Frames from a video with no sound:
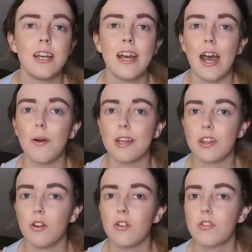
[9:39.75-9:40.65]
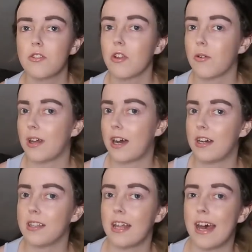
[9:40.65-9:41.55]
how it looks, so that
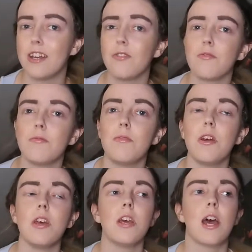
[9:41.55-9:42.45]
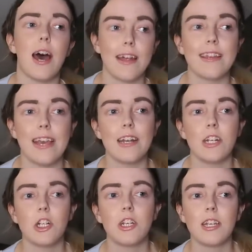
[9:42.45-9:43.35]
at the
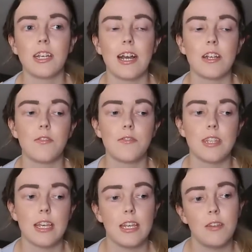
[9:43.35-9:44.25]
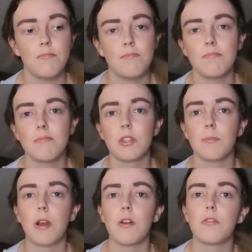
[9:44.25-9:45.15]
end you can kind of see the
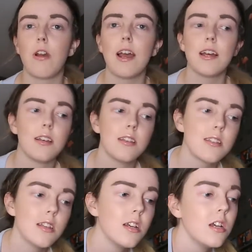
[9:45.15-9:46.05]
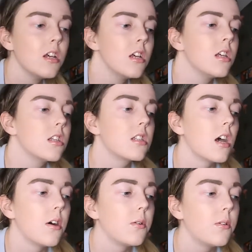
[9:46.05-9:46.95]
progress.
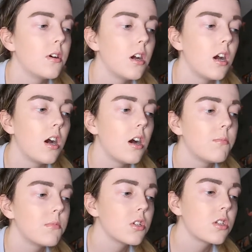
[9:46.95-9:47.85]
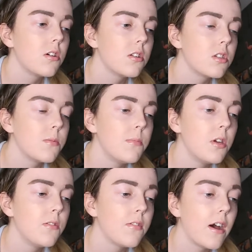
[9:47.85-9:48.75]
So I'm just going to
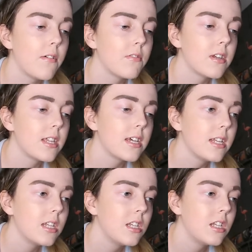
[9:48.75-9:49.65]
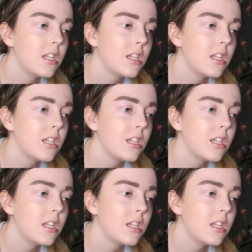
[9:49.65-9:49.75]
move everything